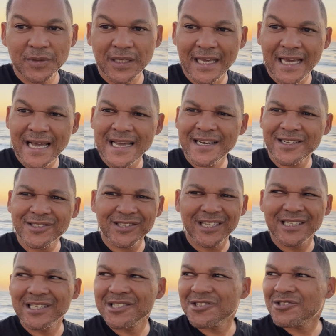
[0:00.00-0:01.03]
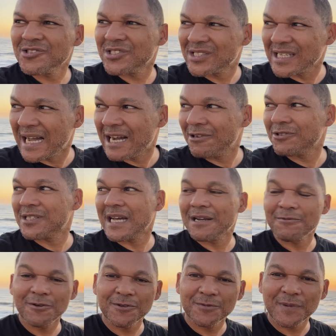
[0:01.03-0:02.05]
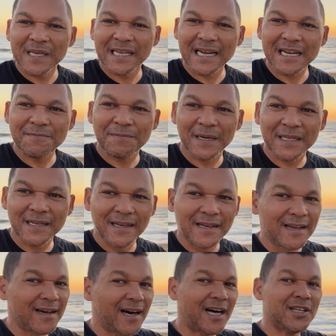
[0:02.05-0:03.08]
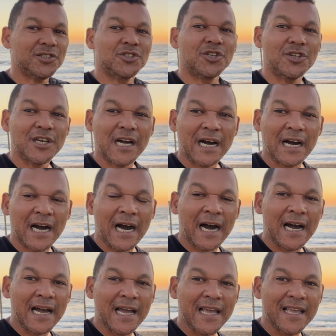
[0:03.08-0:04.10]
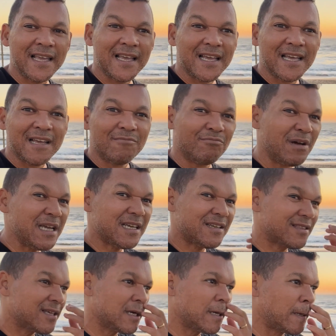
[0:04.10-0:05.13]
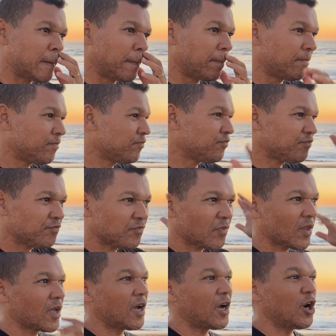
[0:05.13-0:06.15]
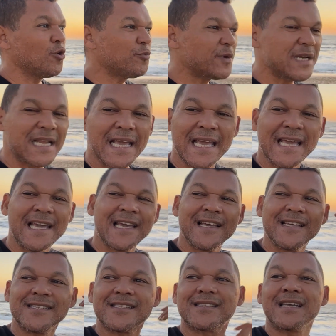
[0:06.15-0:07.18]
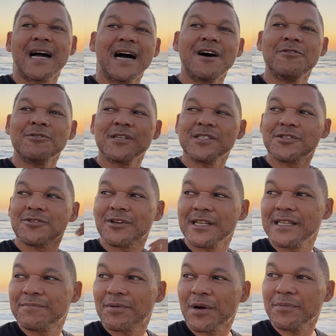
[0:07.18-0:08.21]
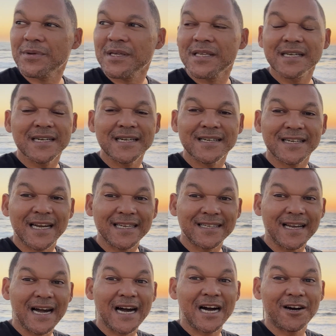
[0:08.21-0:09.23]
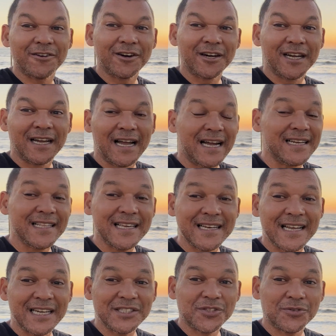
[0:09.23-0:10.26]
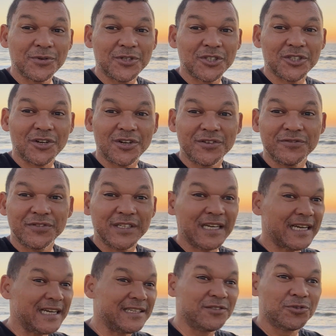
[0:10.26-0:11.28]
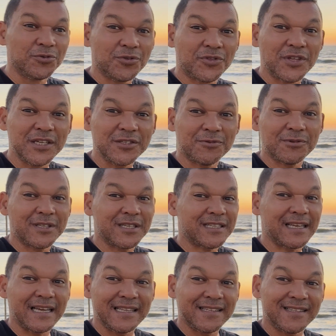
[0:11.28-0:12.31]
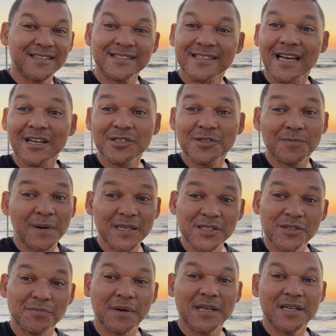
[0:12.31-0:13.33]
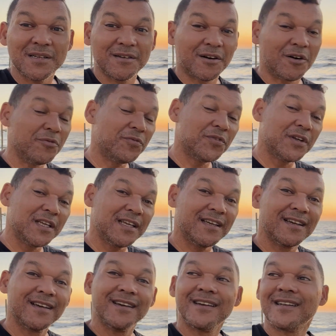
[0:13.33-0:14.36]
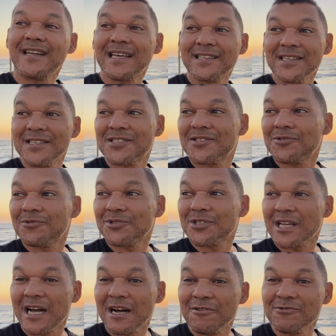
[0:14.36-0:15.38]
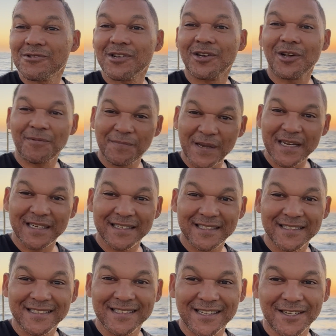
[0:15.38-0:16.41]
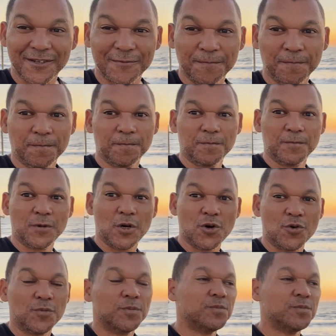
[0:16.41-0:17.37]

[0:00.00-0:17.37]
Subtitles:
yeah, no, I don't know, the sound won't be great, but I'll show you how I make the open air sound, as you can probably hear right now, and then I switch it over and do things with it, and then it sounds much better, hopefully, like this. It will sound a lot better. So cool.